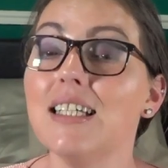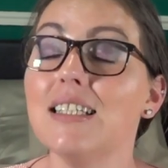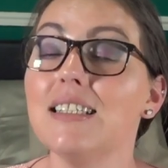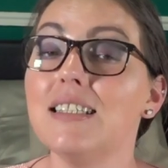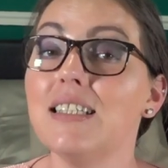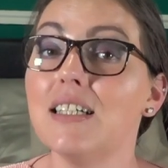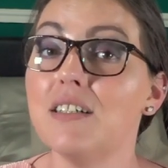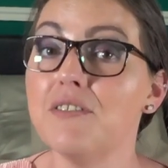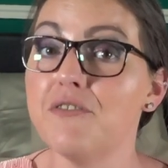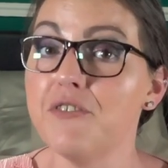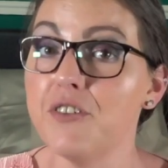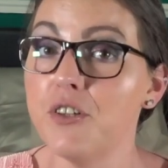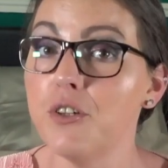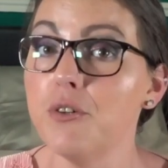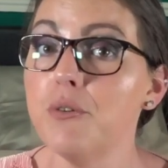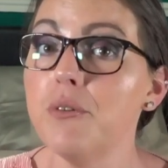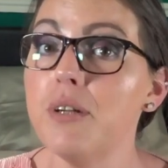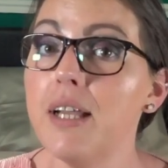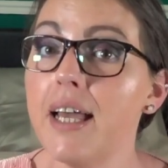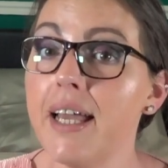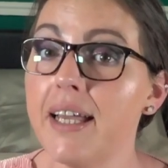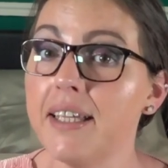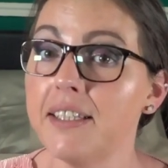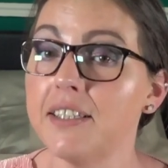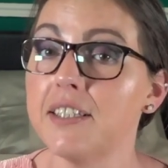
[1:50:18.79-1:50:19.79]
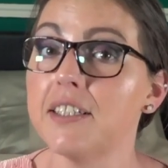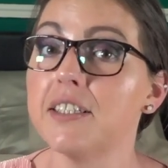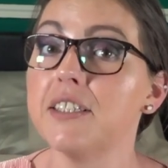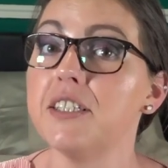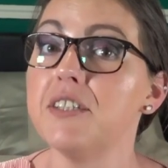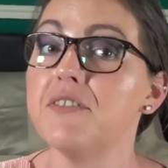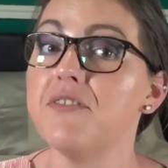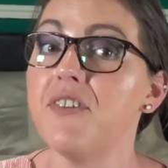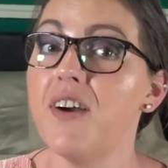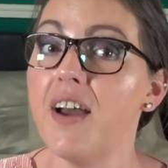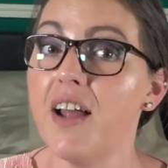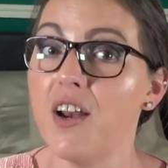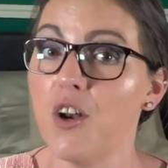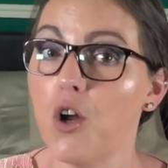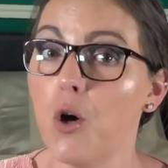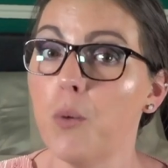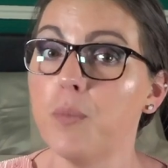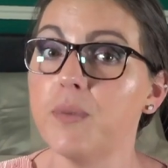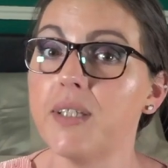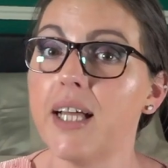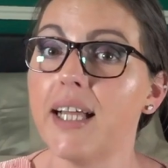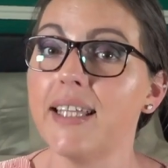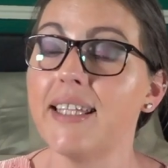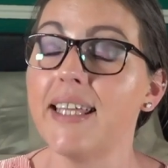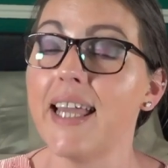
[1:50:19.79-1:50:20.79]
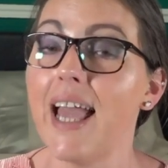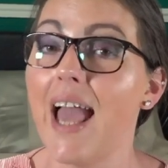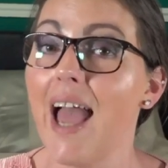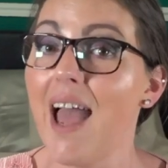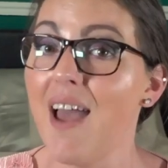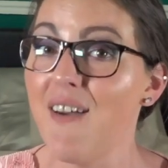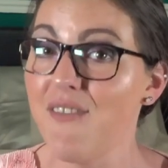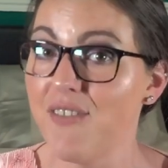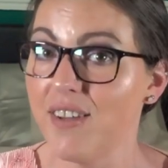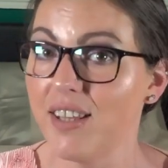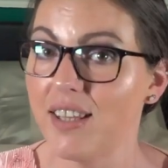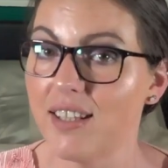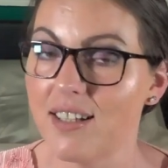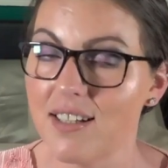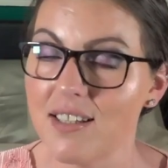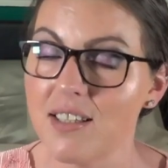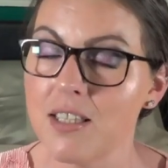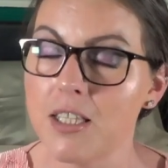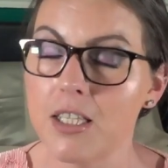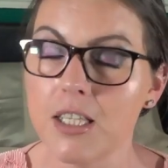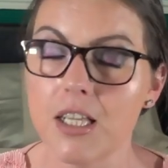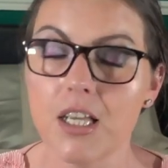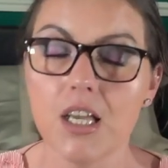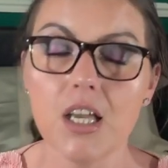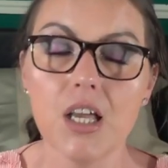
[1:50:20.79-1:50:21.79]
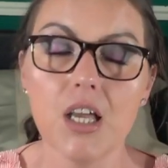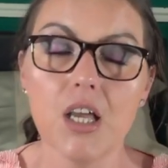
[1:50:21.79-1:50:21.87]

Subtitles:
the view later developed that the evidence